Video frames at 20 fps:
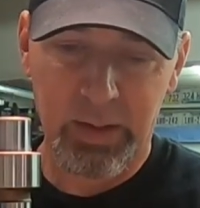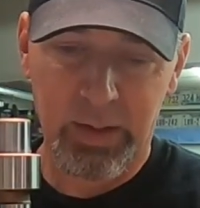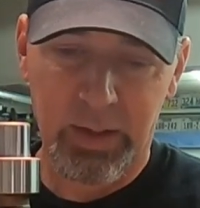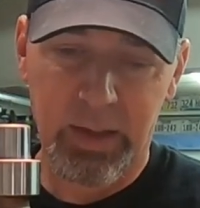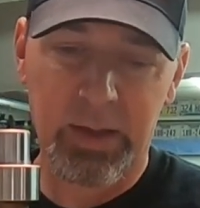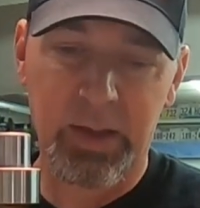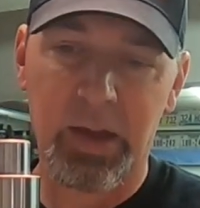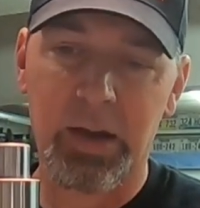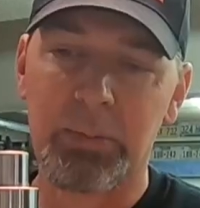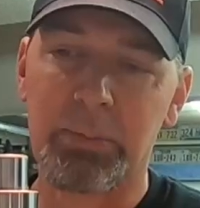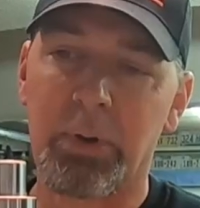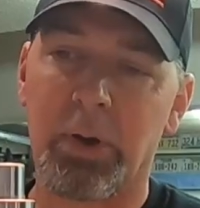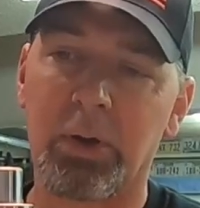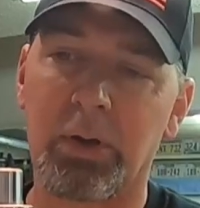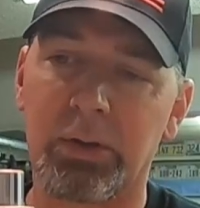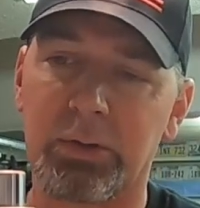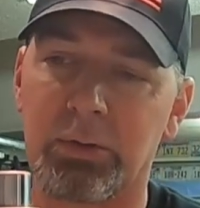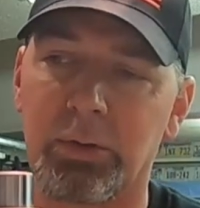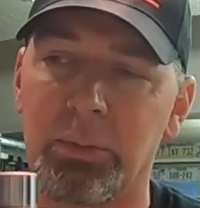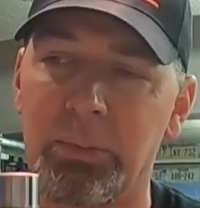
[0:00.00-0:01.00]
he kind of broke
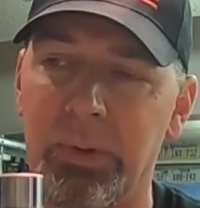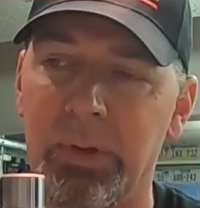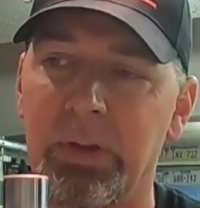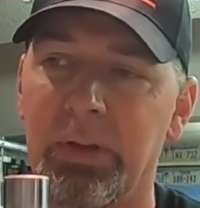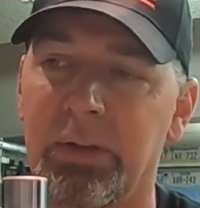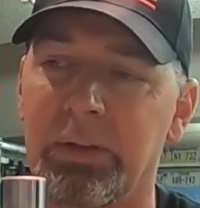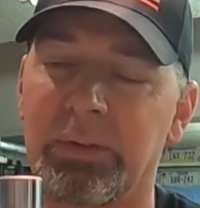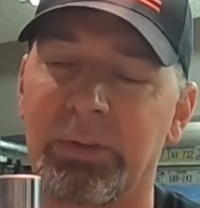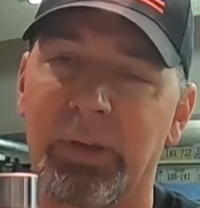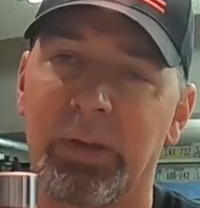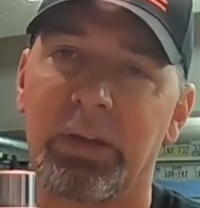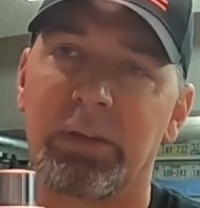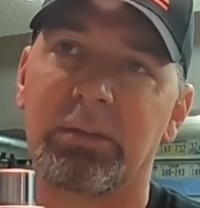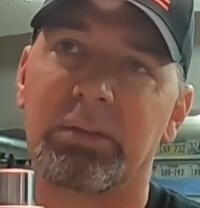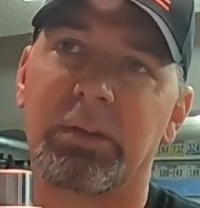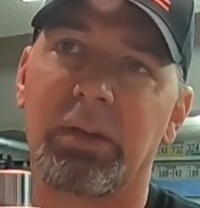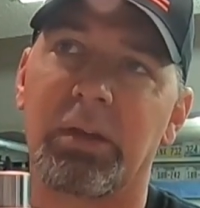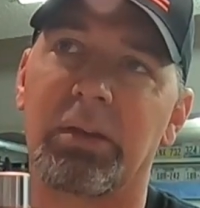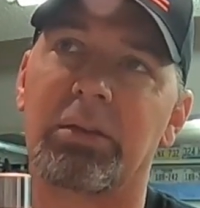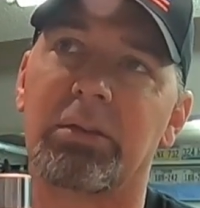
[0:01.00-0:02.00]
it to me. He
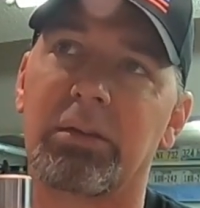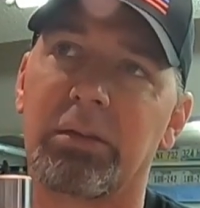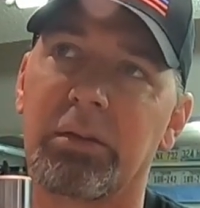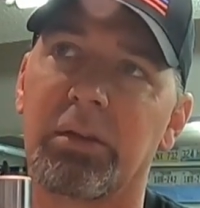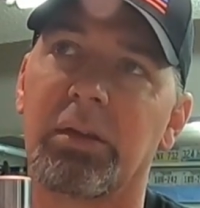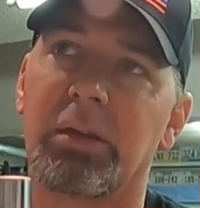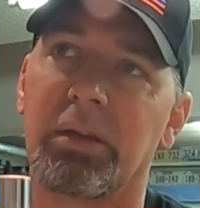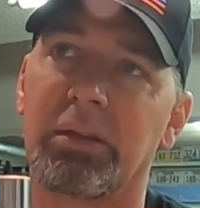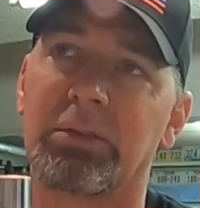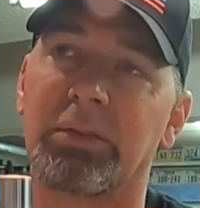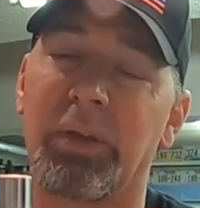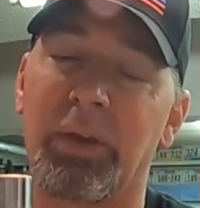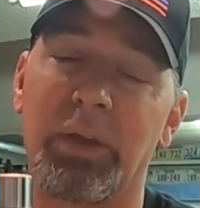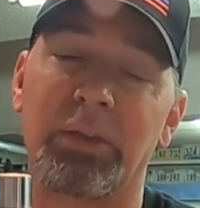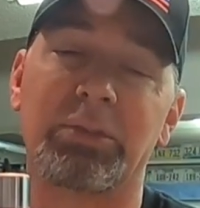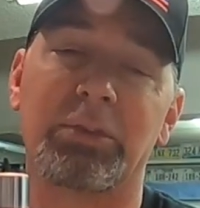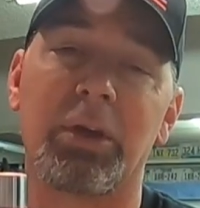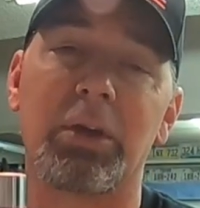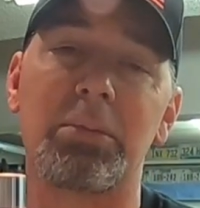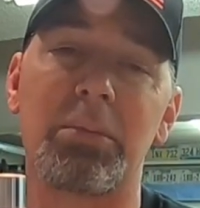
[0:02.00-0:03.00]
said
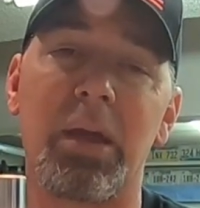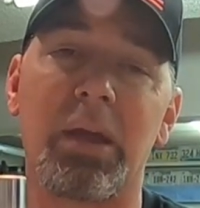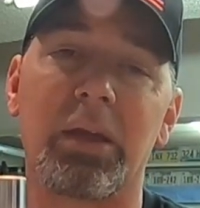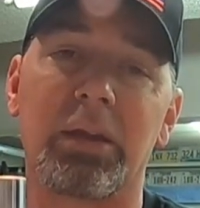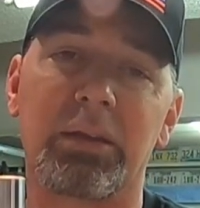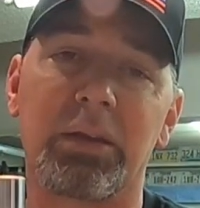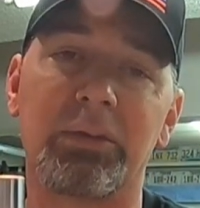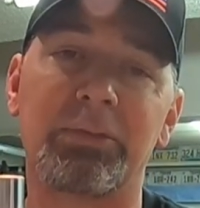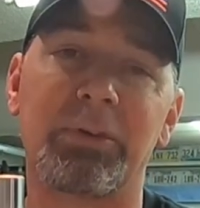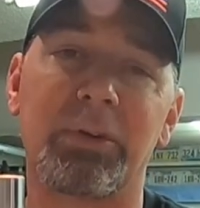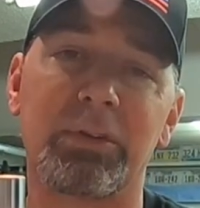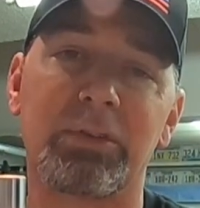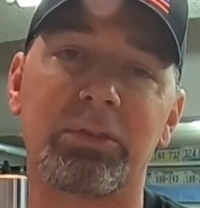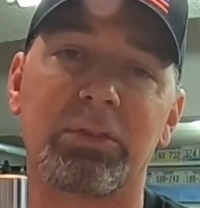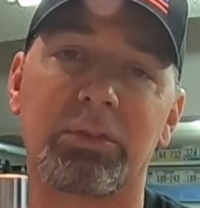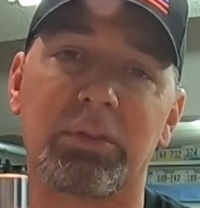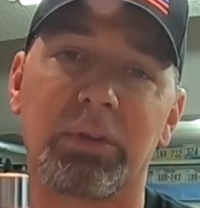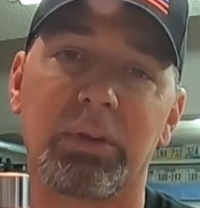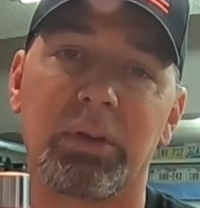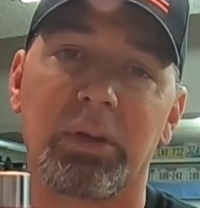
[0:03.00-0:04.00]
it's going to make a
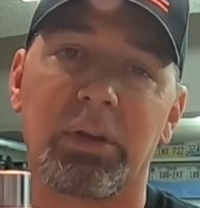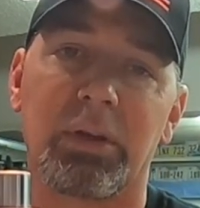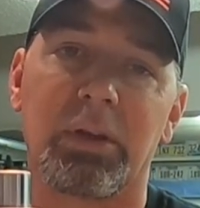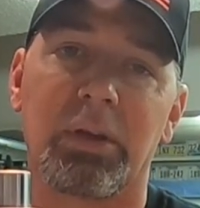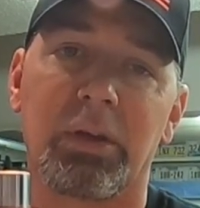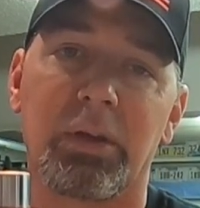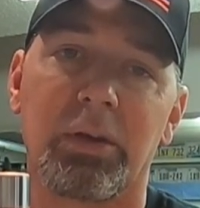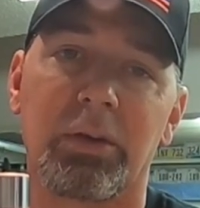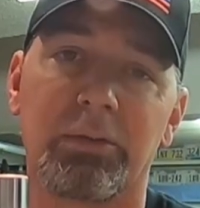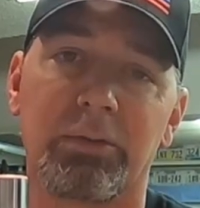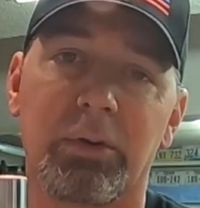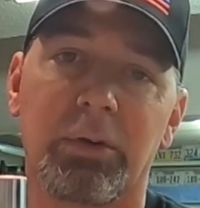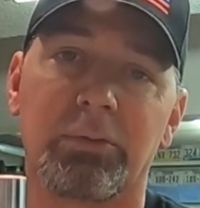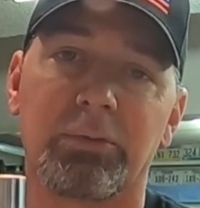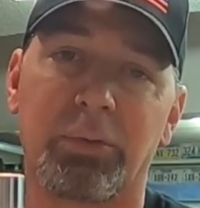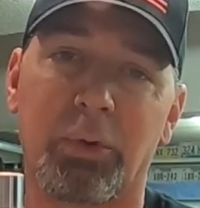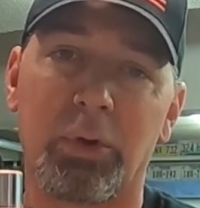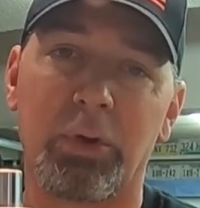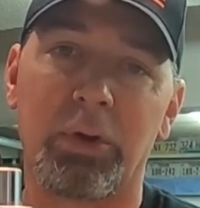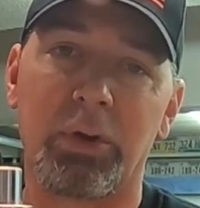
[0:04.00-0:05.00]
difference
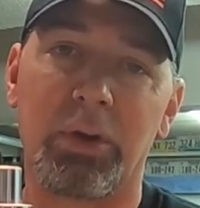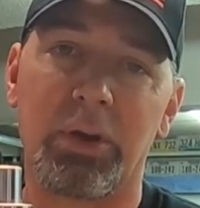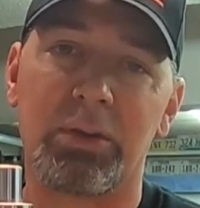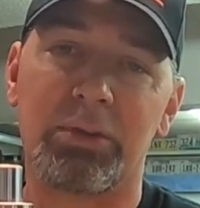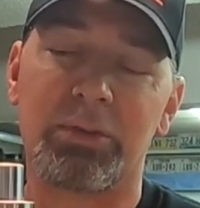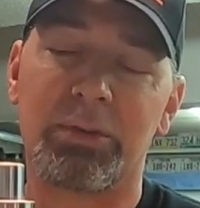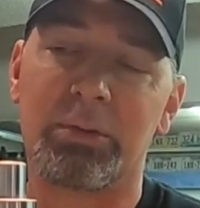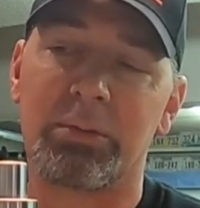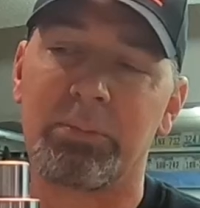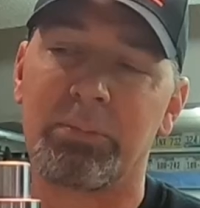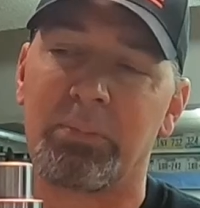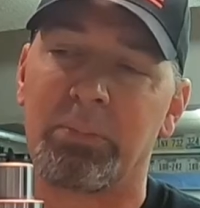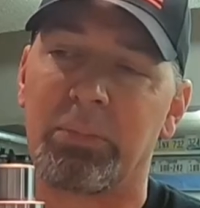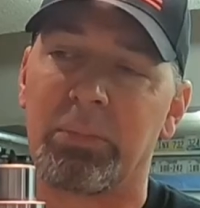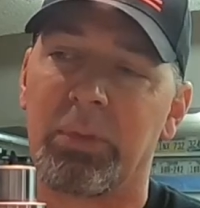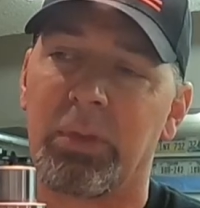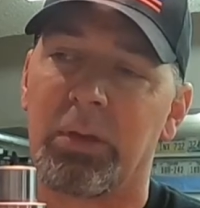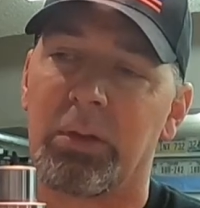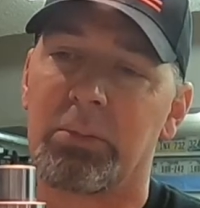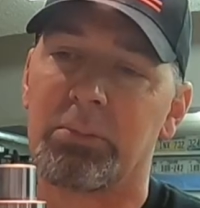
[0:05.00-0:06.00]
for your engine,
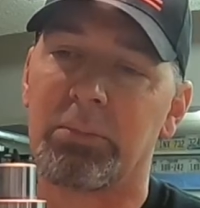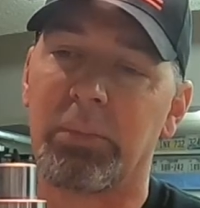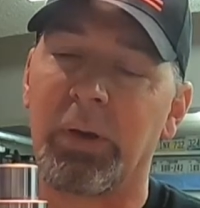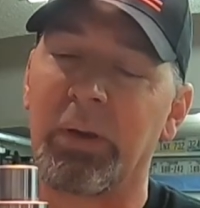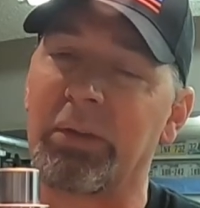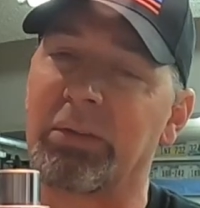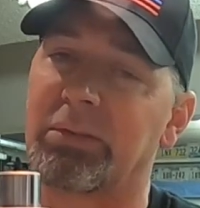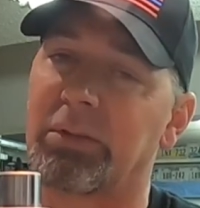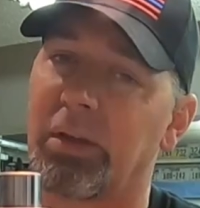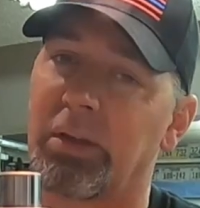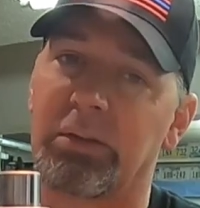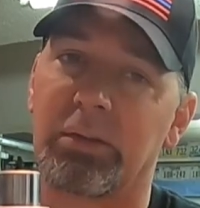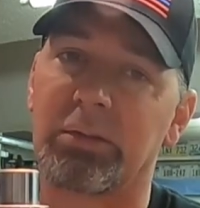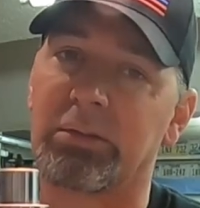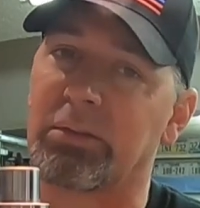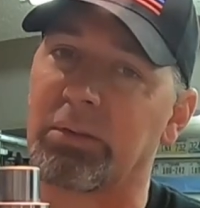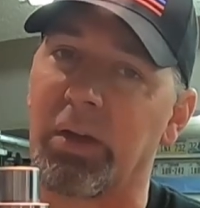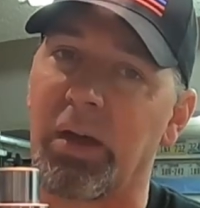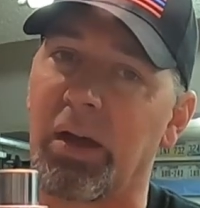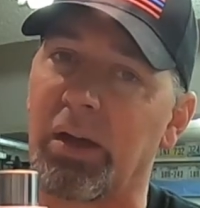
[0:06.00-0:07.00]
but he says
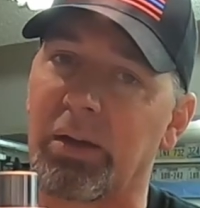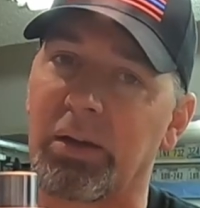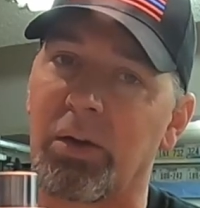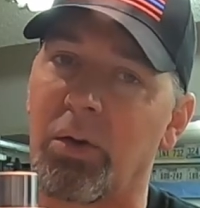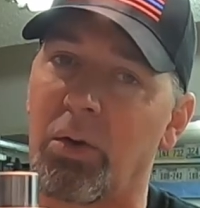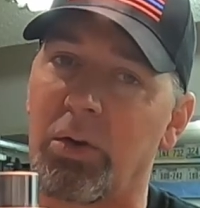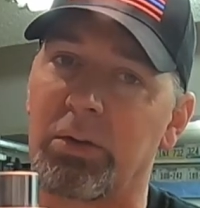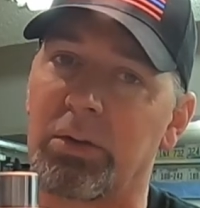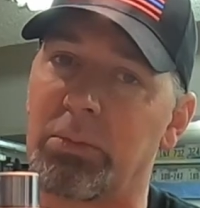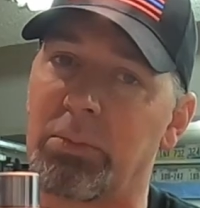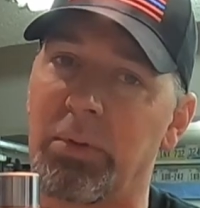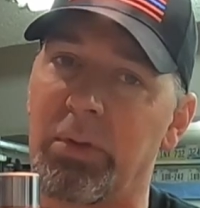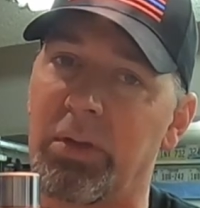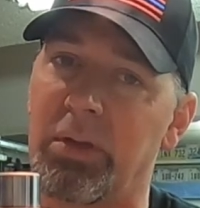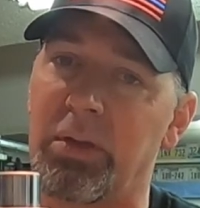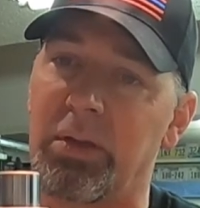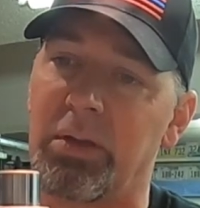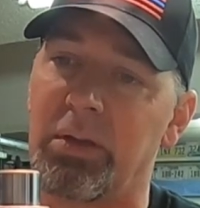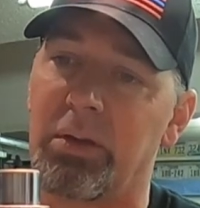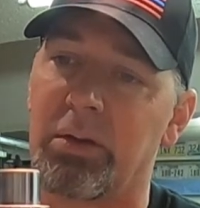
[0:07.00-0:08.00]
it's not going to
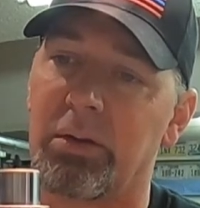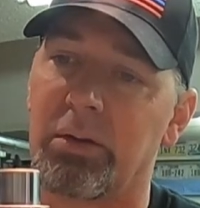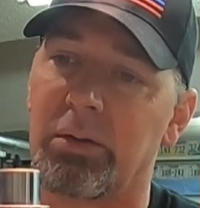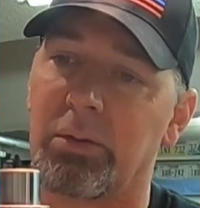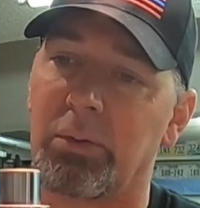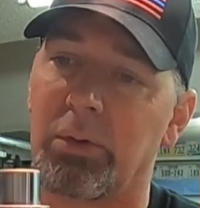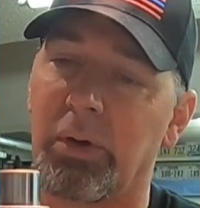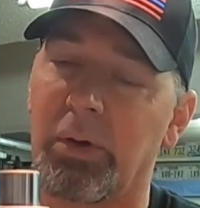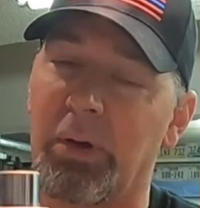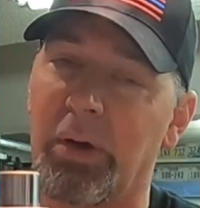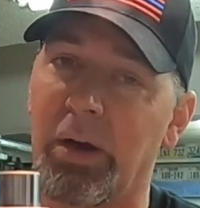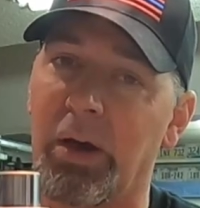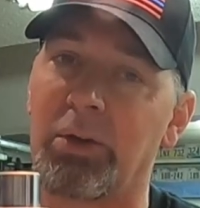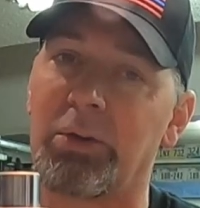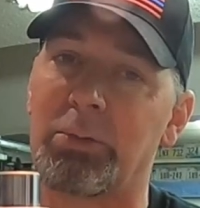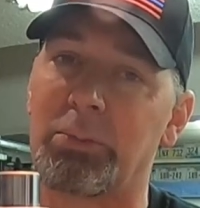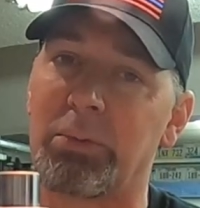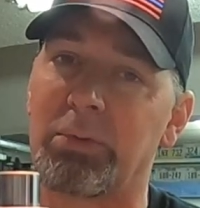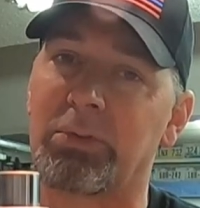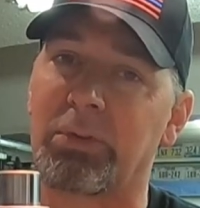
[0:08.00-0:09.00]
be
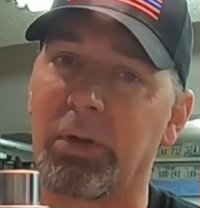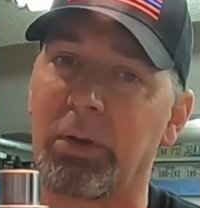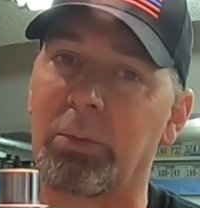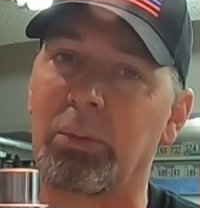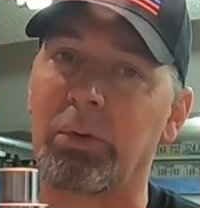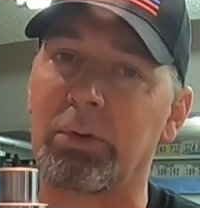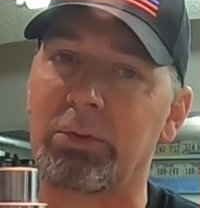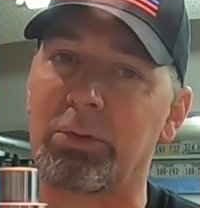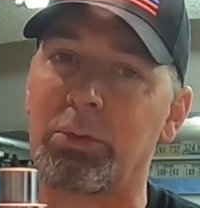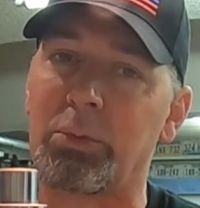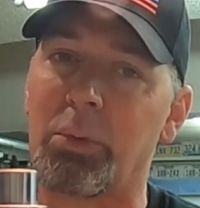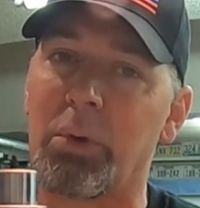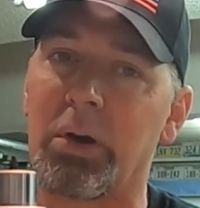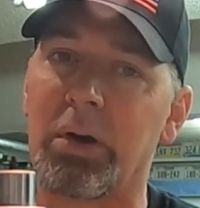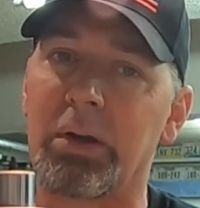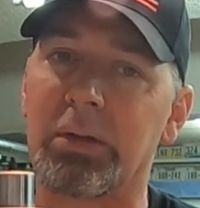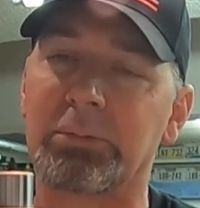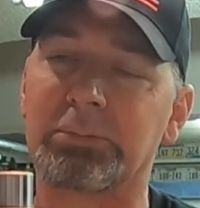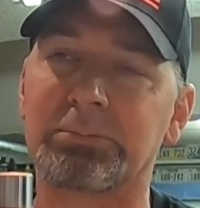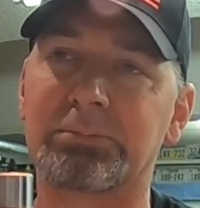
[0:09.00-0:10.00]
100% what you
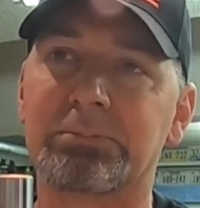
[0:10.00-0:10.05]
want.